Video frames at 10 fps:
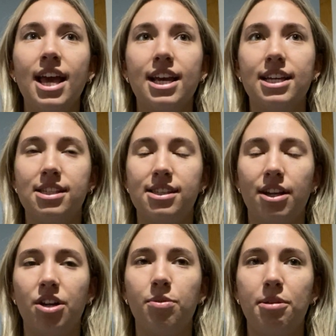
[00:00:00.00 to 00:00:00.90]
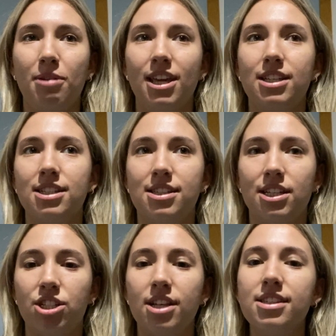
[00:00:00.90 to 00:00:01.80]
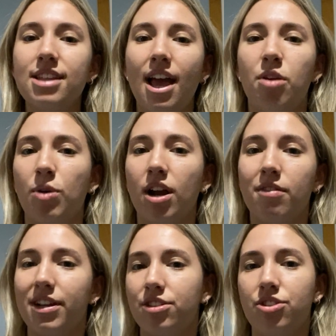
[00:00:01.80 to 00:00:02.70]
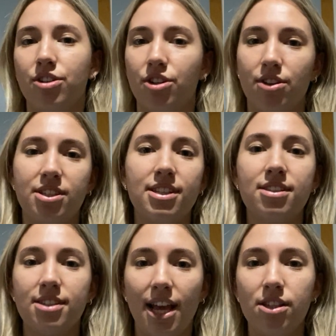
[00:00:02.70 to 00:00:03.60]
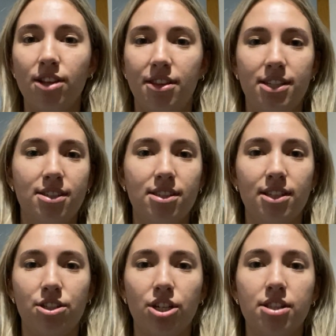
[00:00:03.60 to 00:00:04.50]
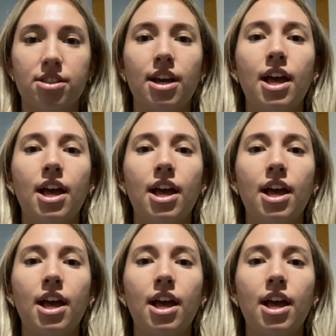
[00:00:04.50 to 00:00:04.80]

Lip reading: consider when making decisions and where a registered nurse stands on these decisions.